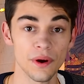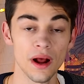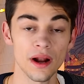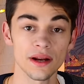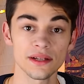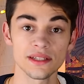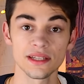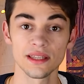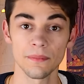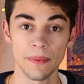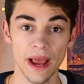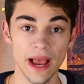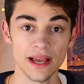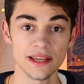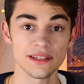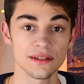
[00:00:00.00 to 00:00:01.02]
products in the
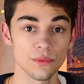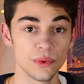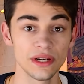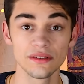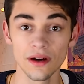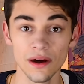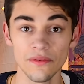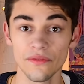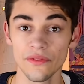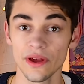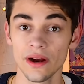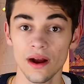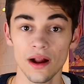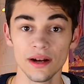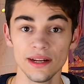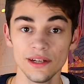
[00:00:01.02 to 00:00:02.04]
past. We love
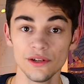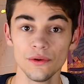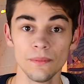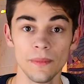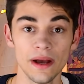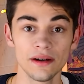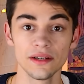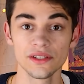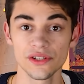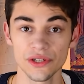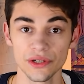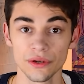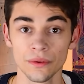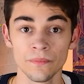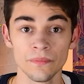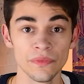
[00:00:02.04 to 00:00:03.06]
their honeydew melon
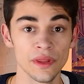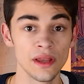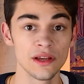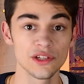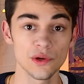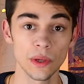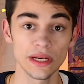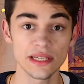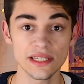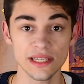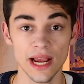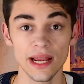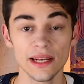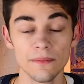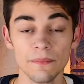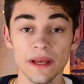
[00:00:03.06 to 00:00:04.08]
chew, so we
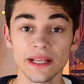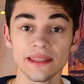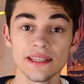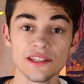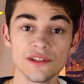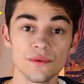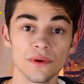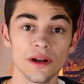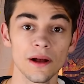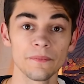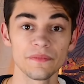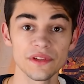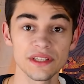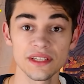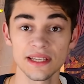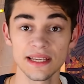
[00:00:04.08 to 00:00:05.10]
decided to pick this one
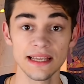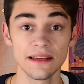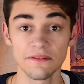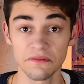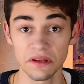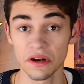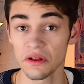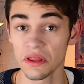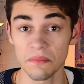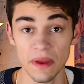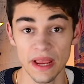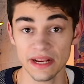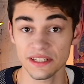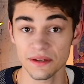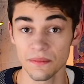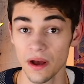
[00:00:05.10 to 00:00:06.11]
up to see if, they
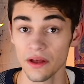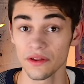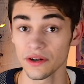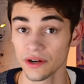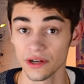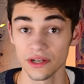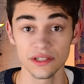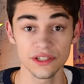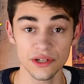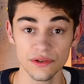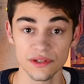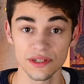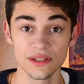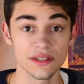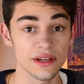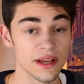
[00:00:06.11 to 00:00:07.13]
make some other good
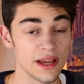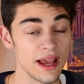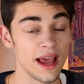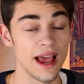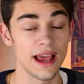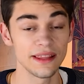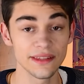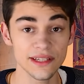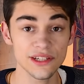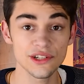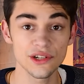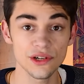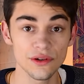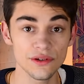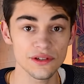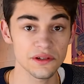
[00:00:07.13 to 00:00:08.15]
juices. And this
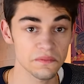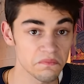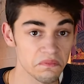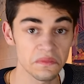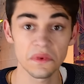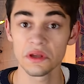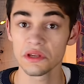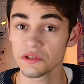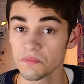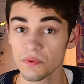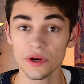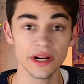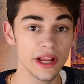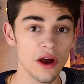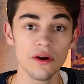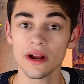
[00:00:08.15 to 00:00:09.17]
juice is
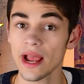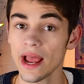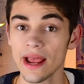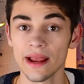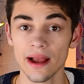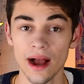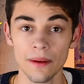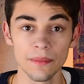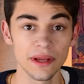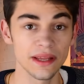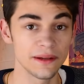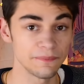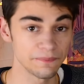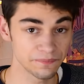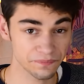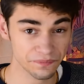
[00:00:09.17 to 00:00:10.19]
pretty okay. I
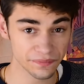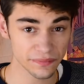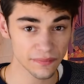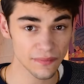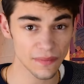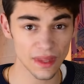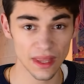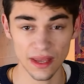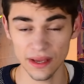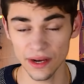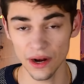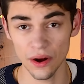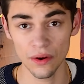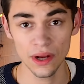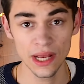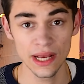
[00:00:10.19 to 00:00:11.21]
mean,
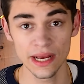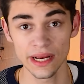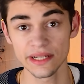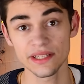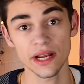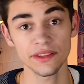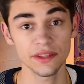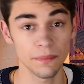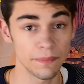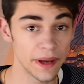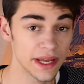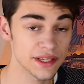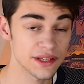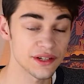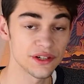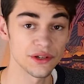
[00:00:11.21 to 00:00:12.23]
it's not the
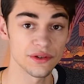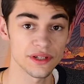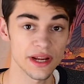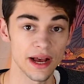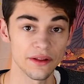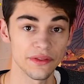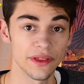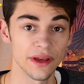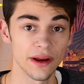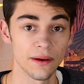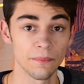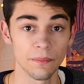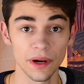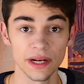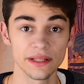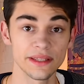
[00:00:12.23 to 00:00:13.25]
best juice out there,
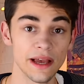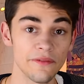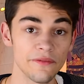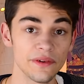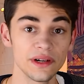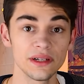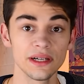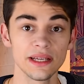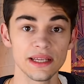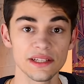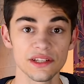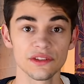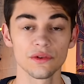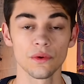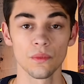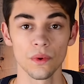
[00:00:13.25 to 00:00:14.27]
but it definitely
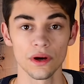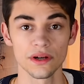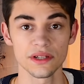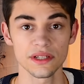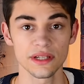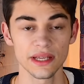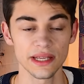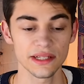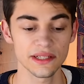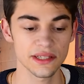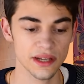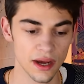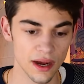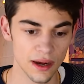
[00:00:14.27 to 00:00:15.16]
isn't the worst. It's